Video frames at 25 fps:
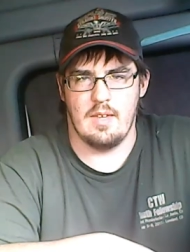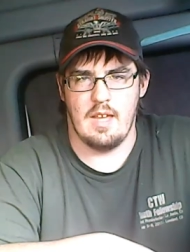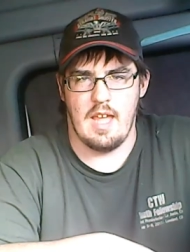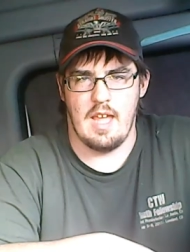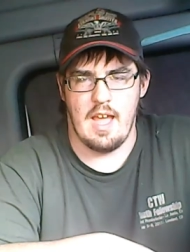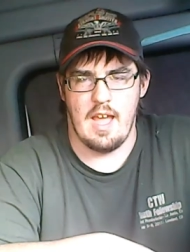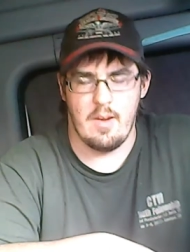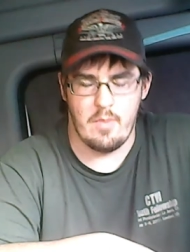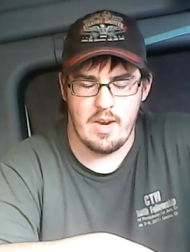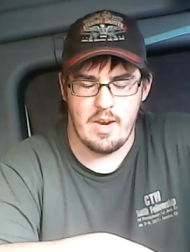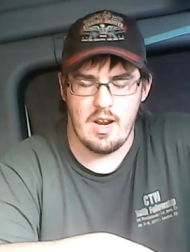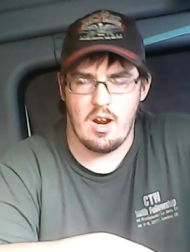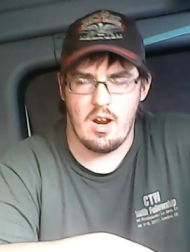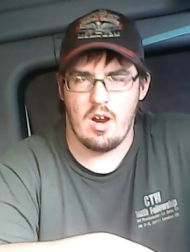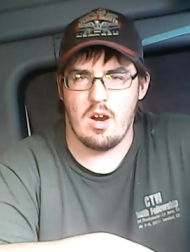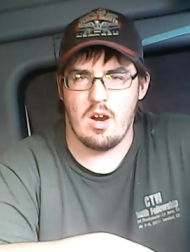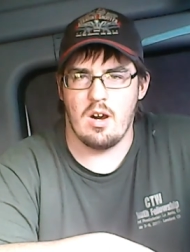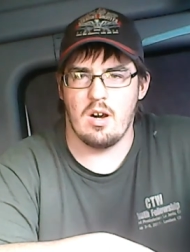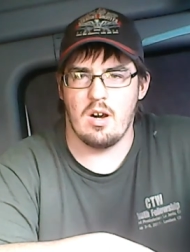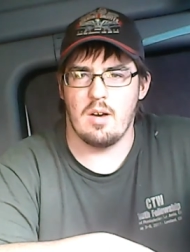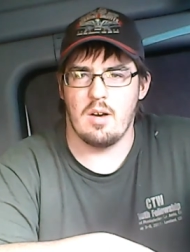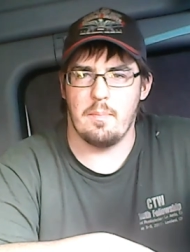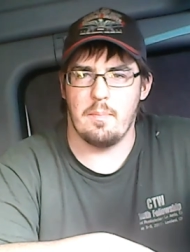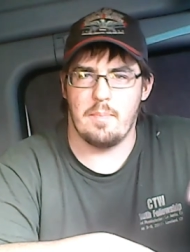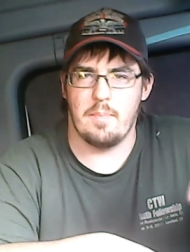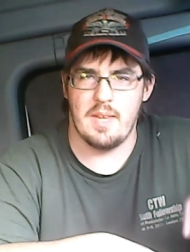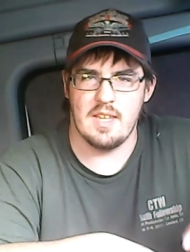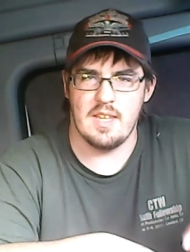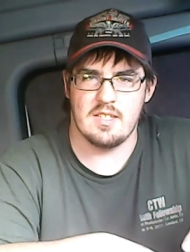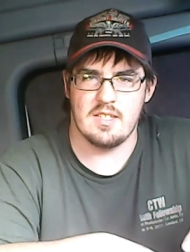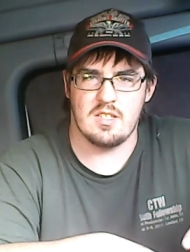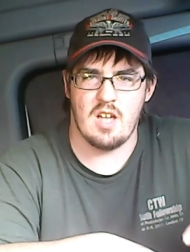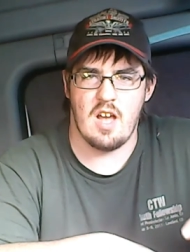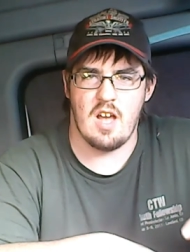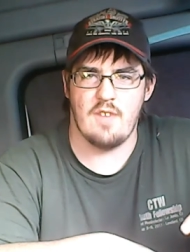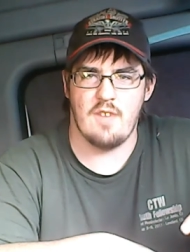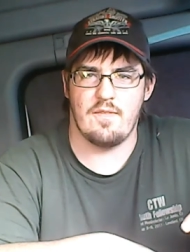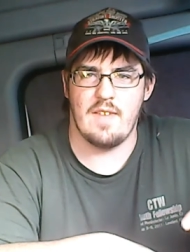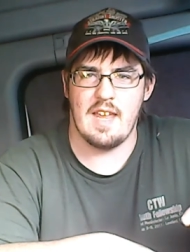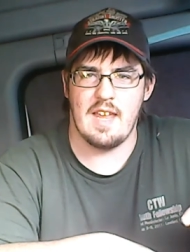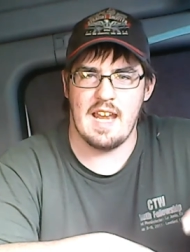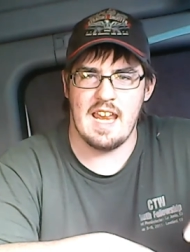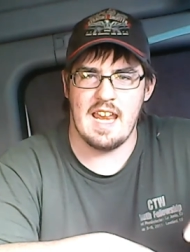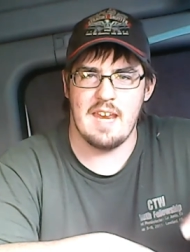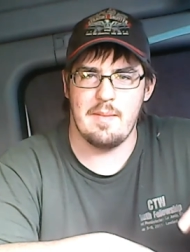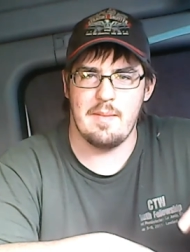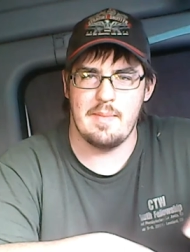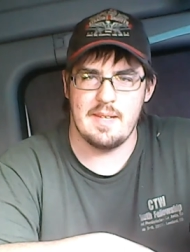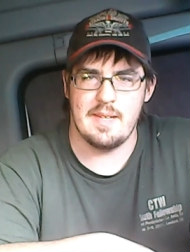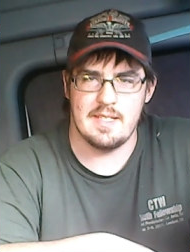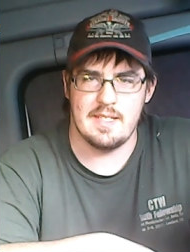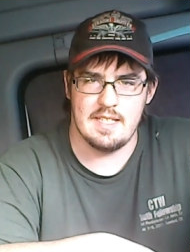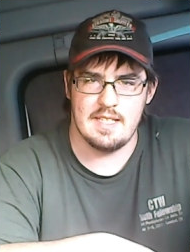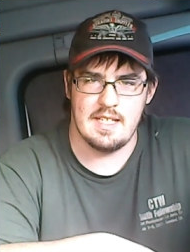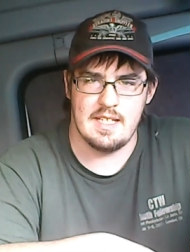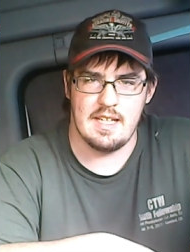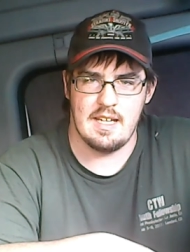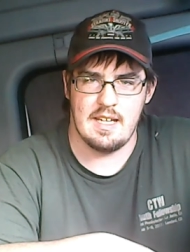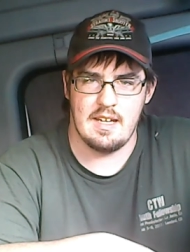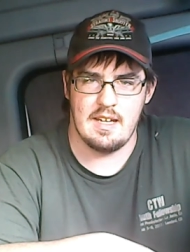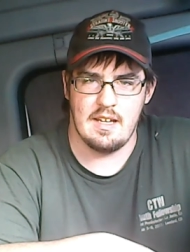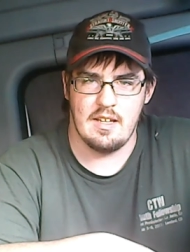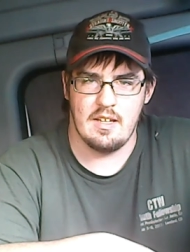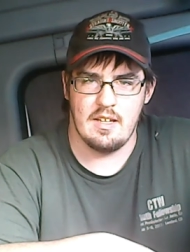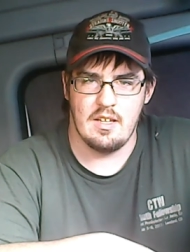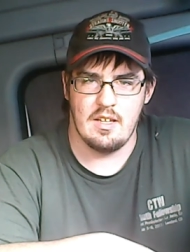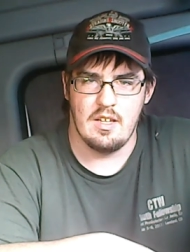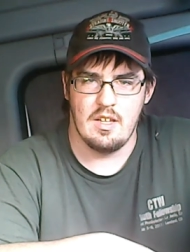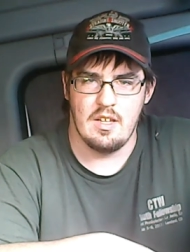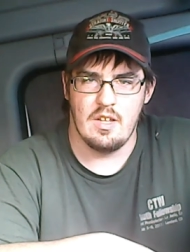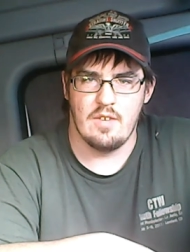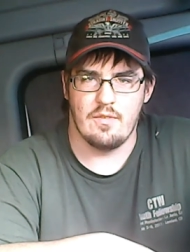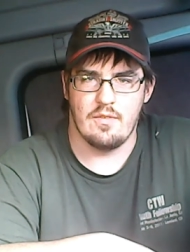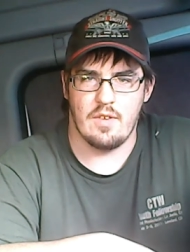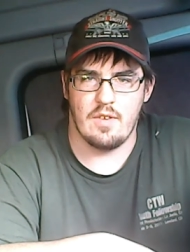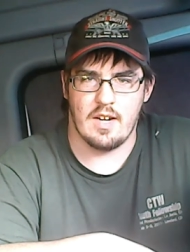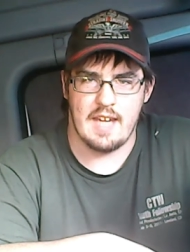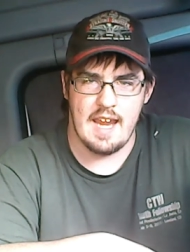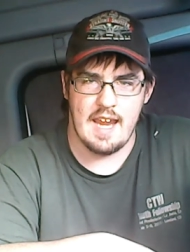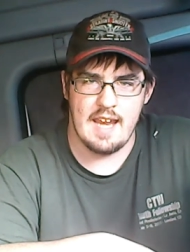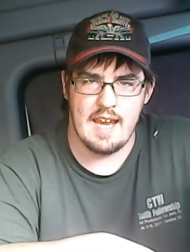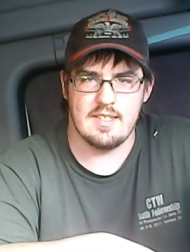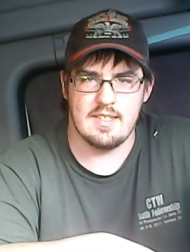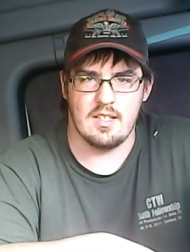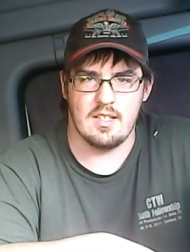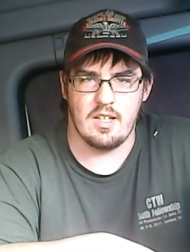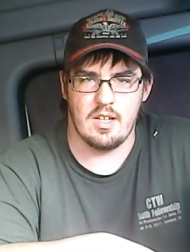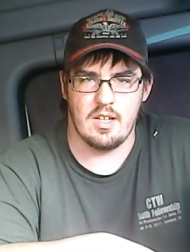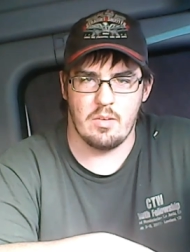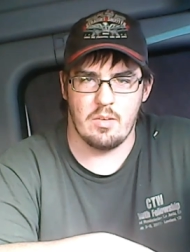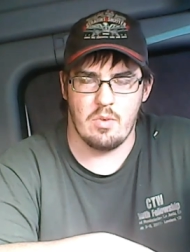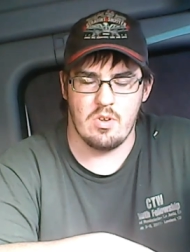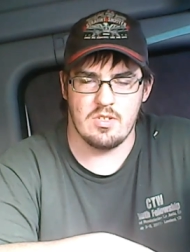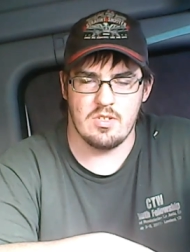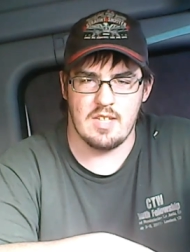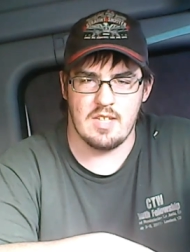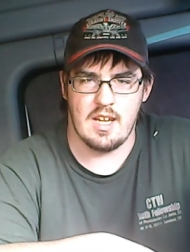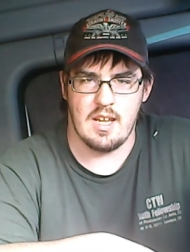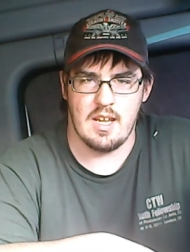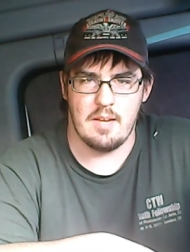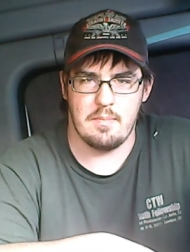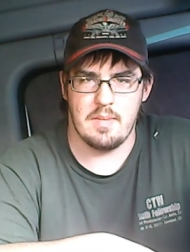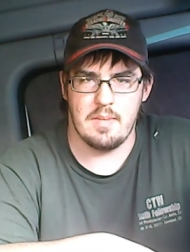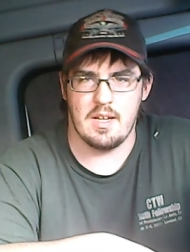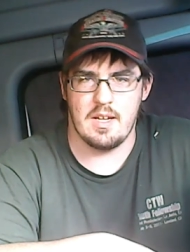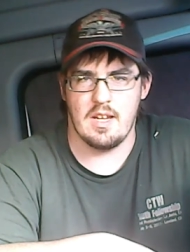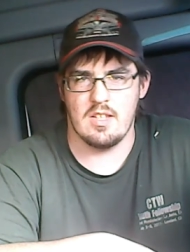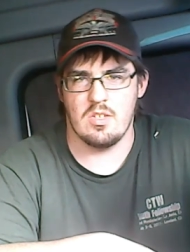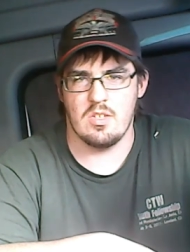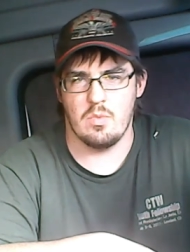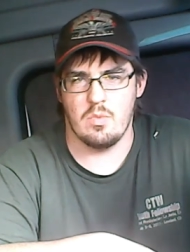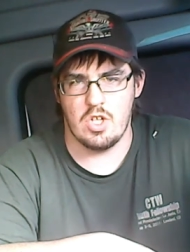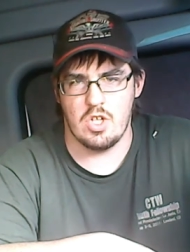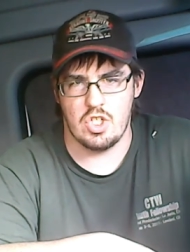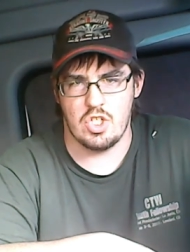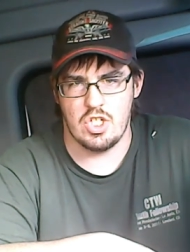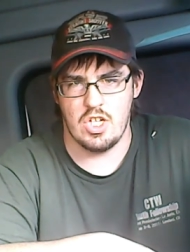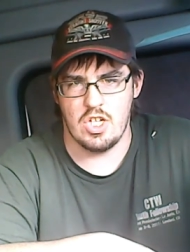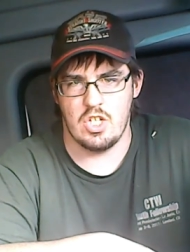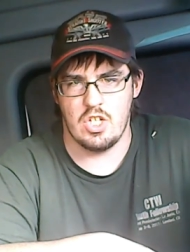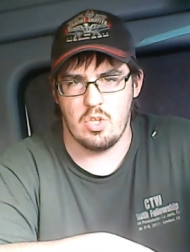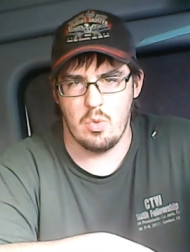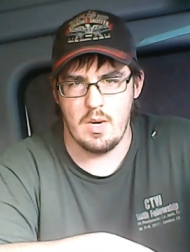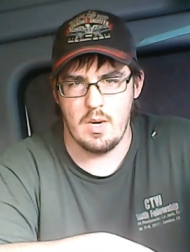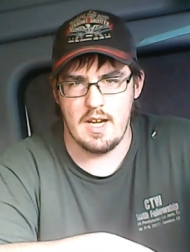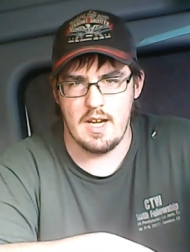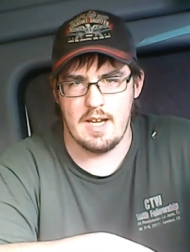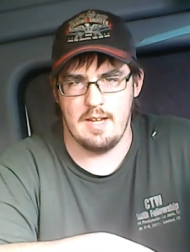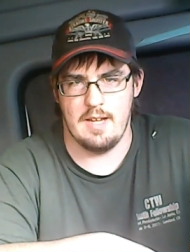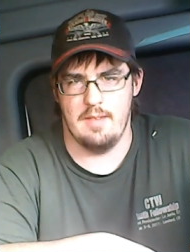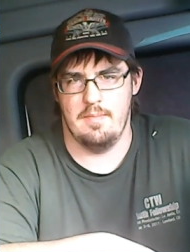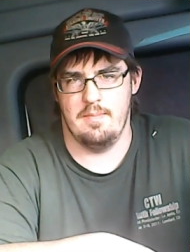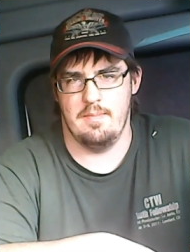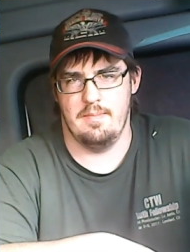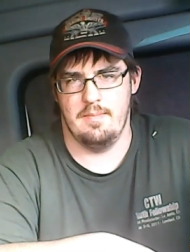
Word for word: and we are pissed off at ABC for canceling Roseanne because of what she tweeted.